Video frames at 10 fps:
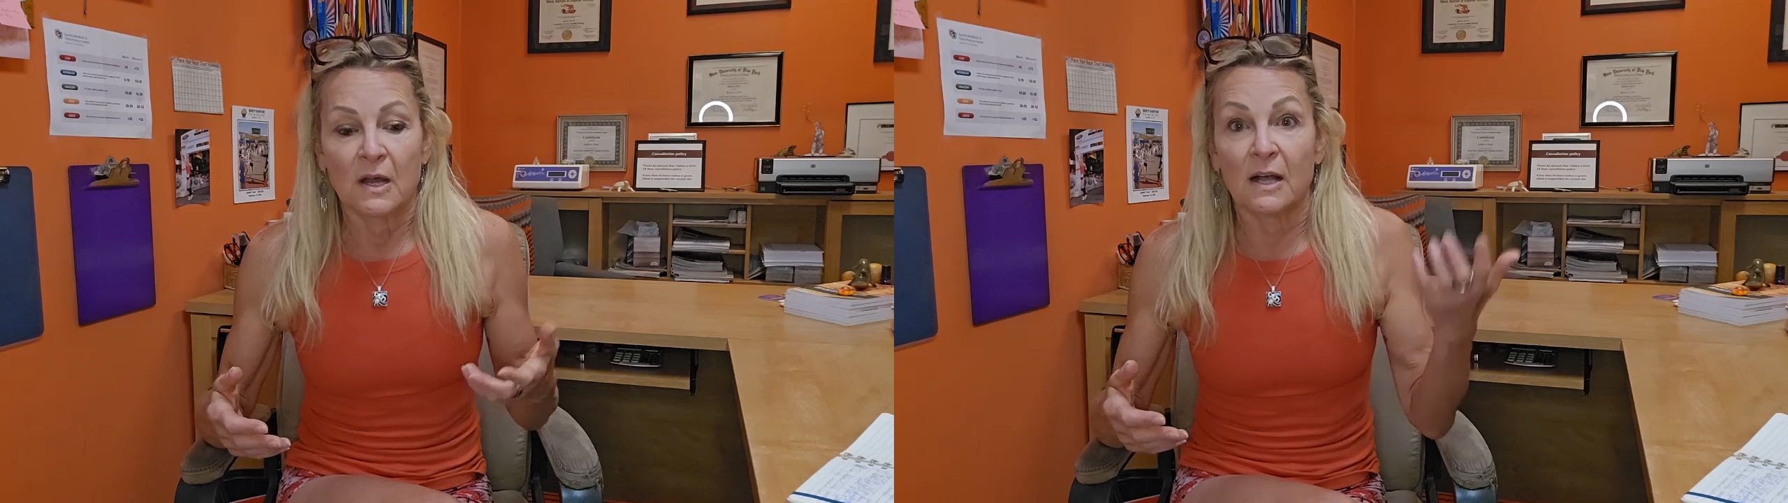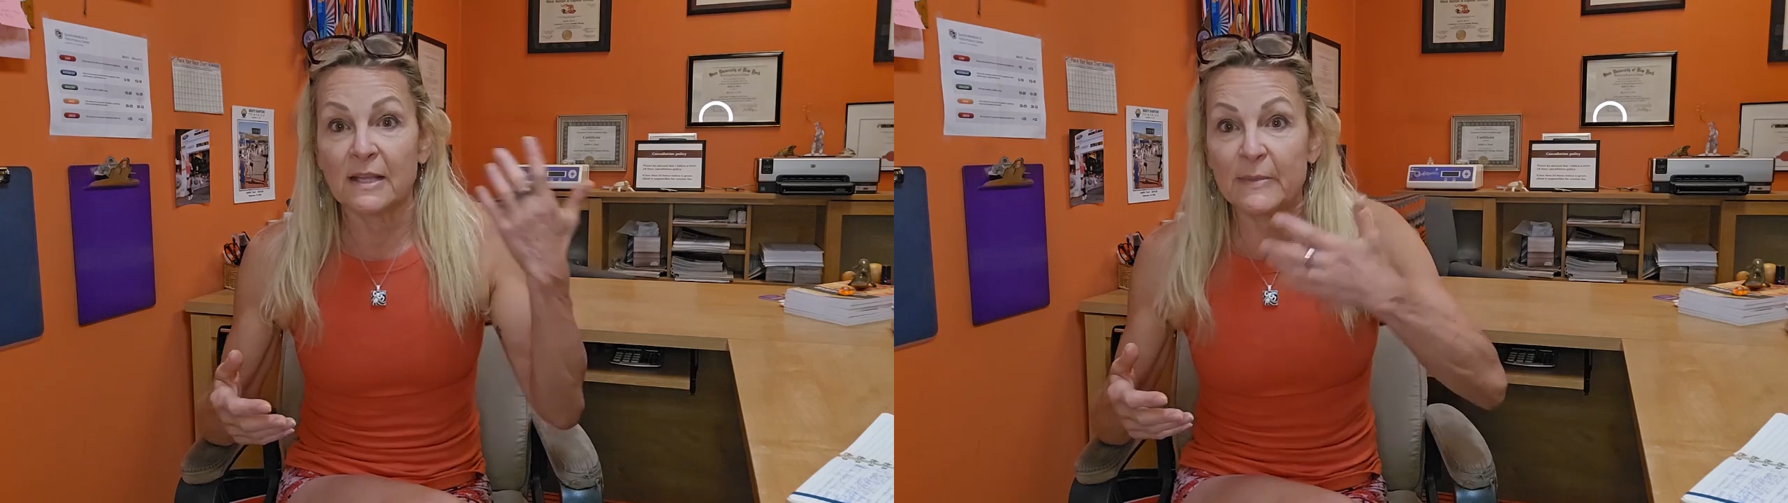
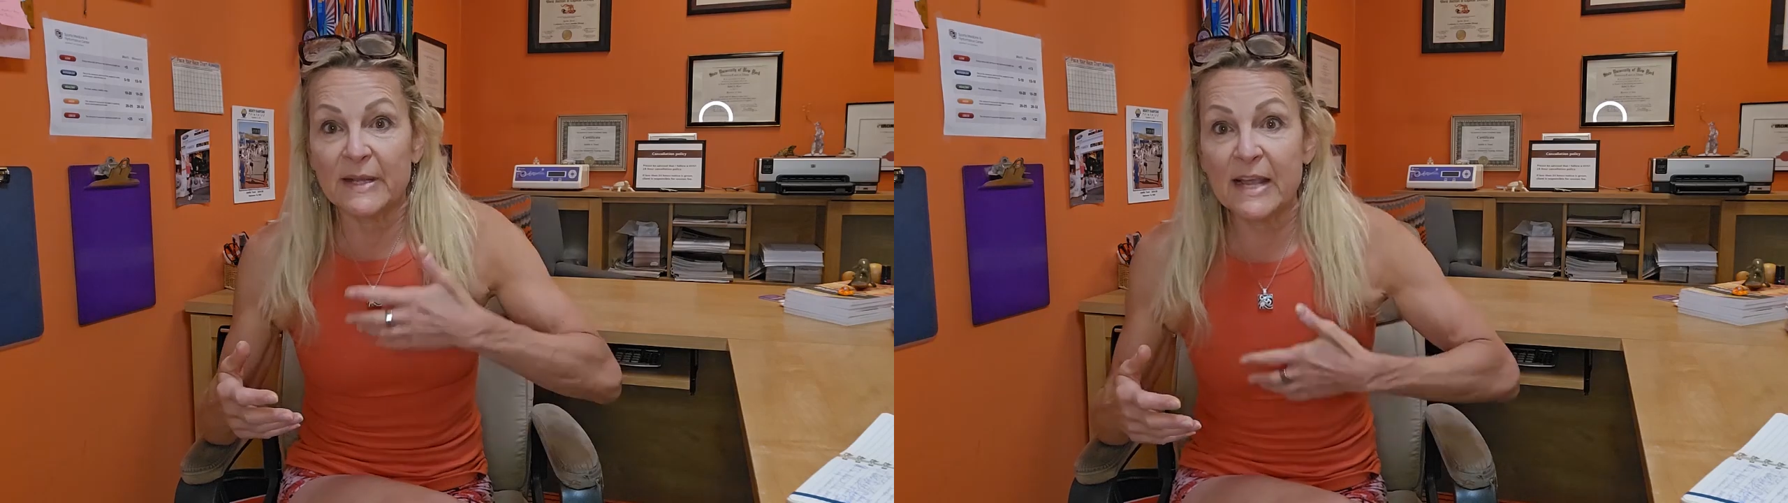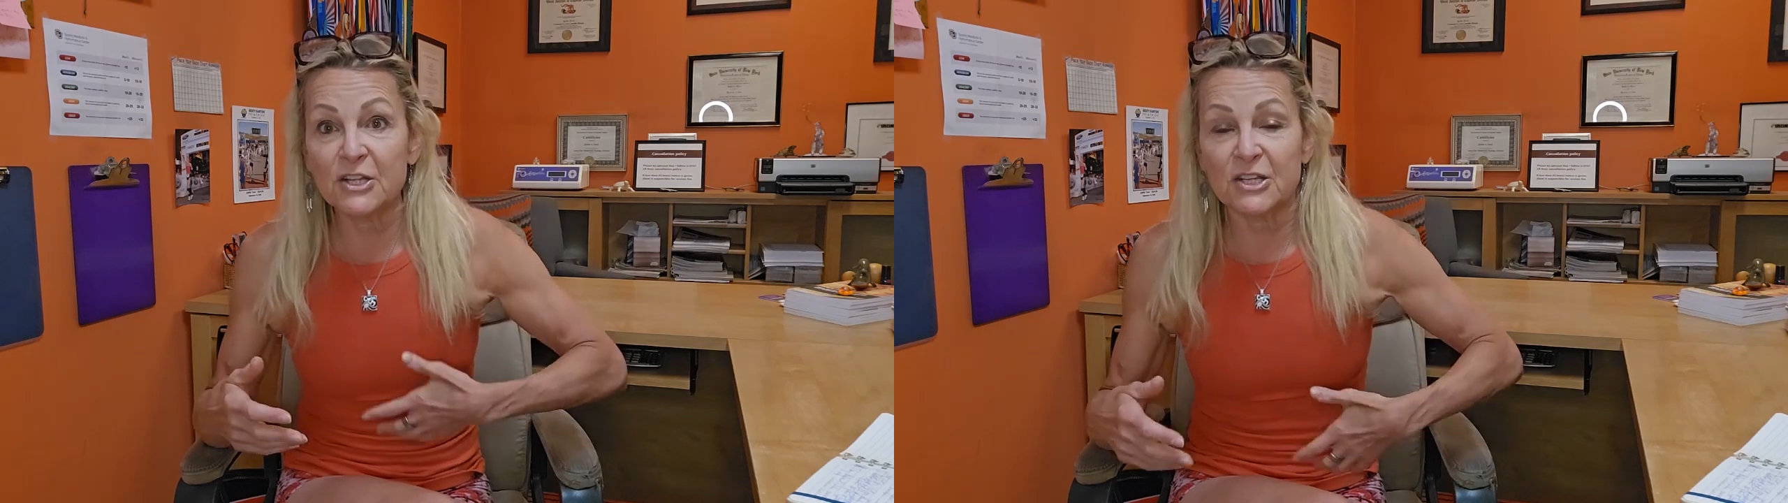
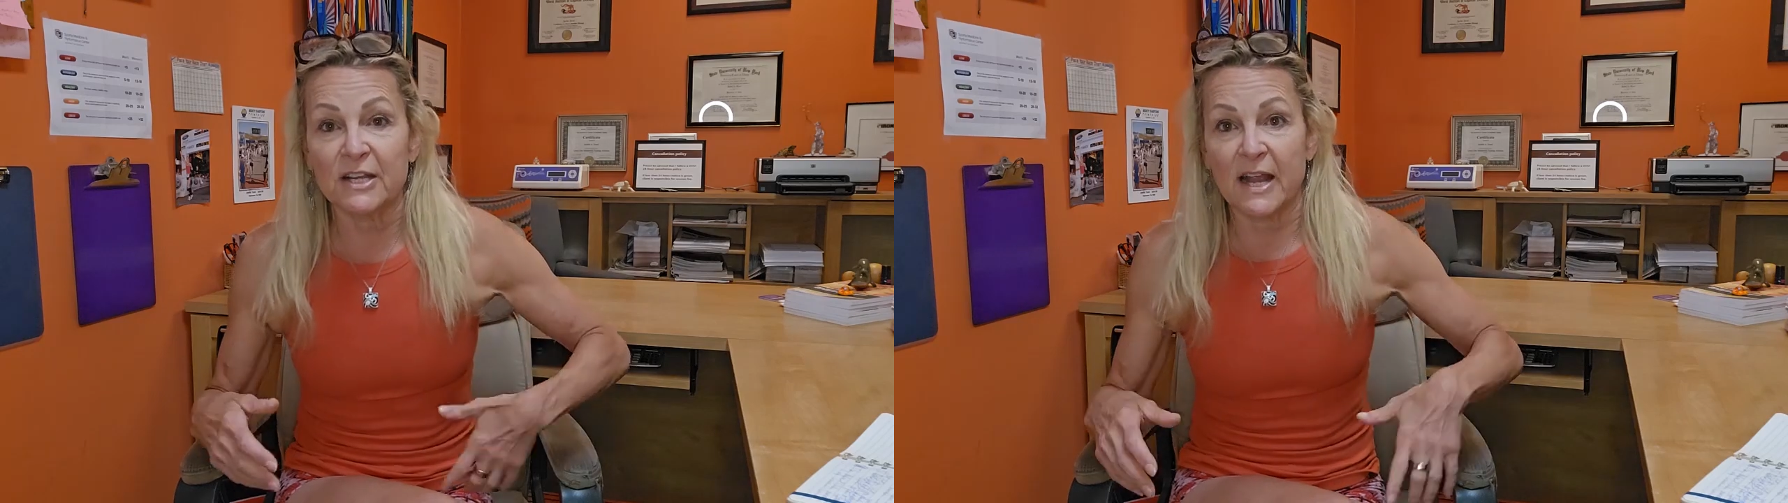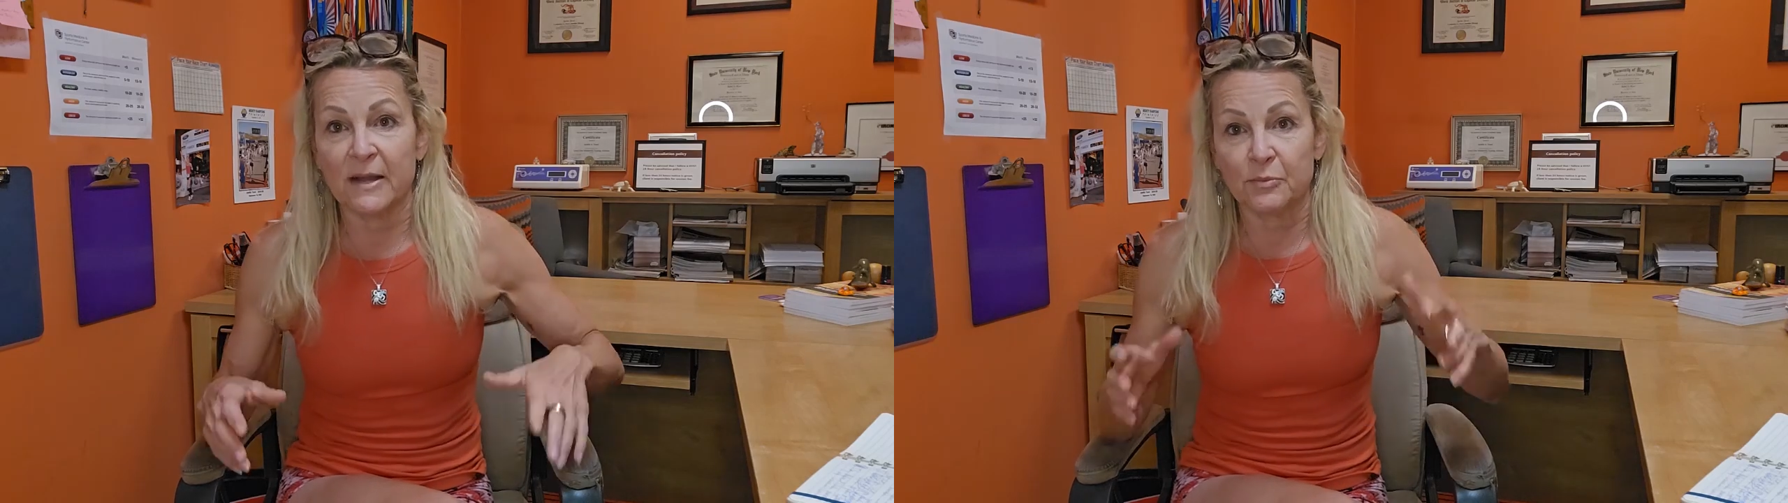elimination
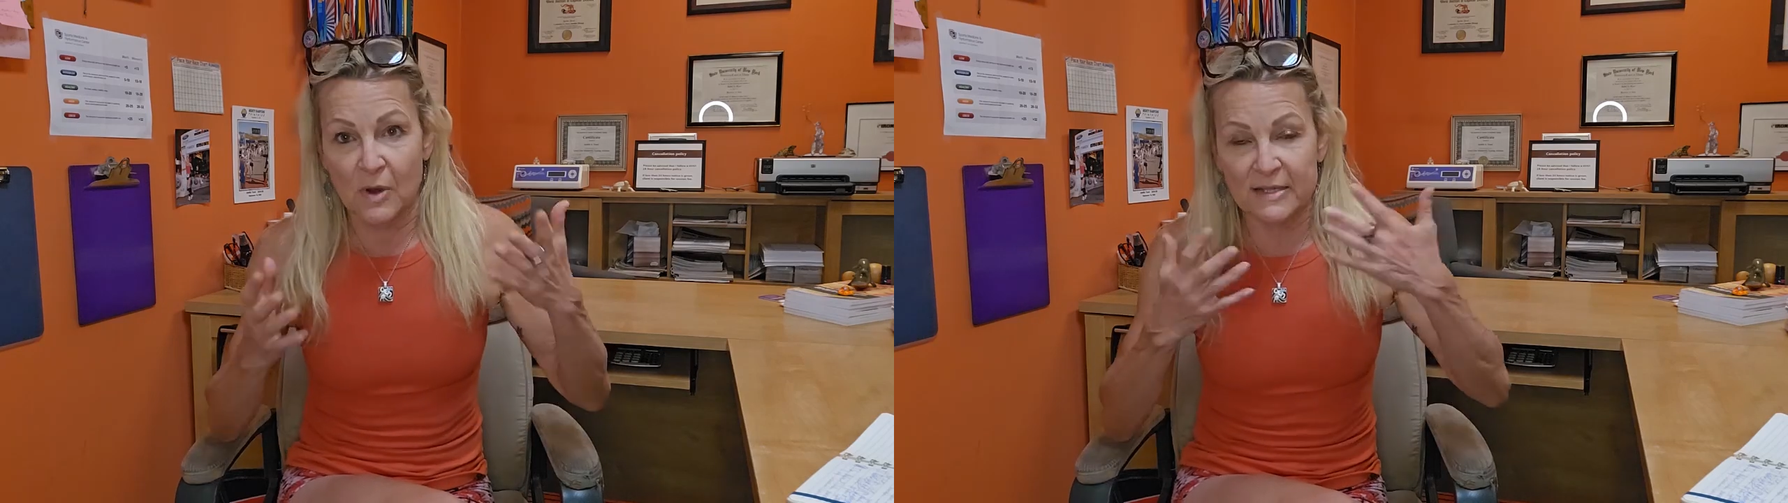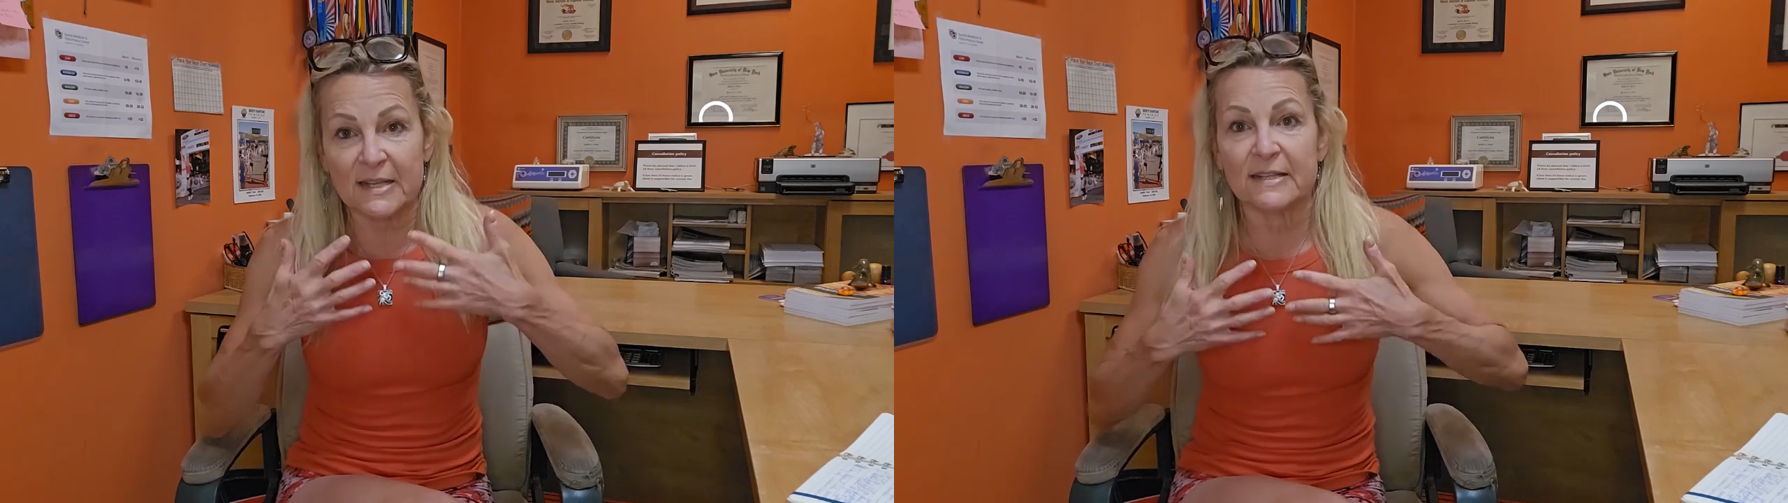and
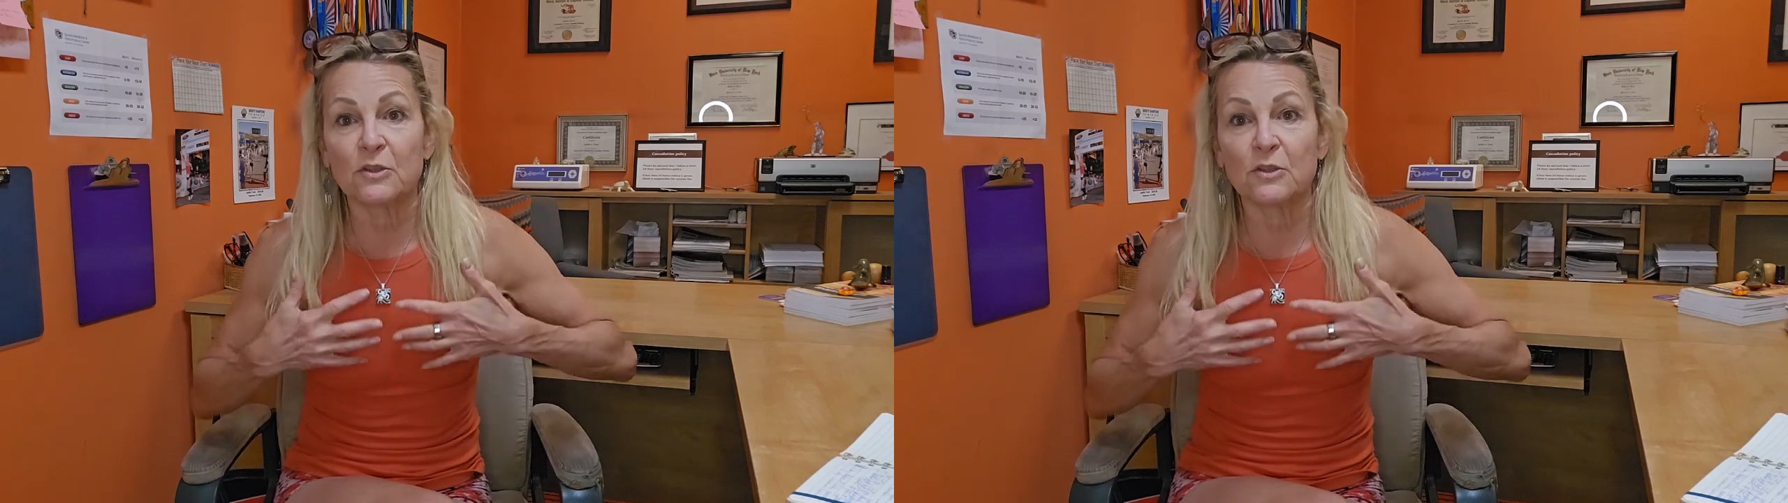processing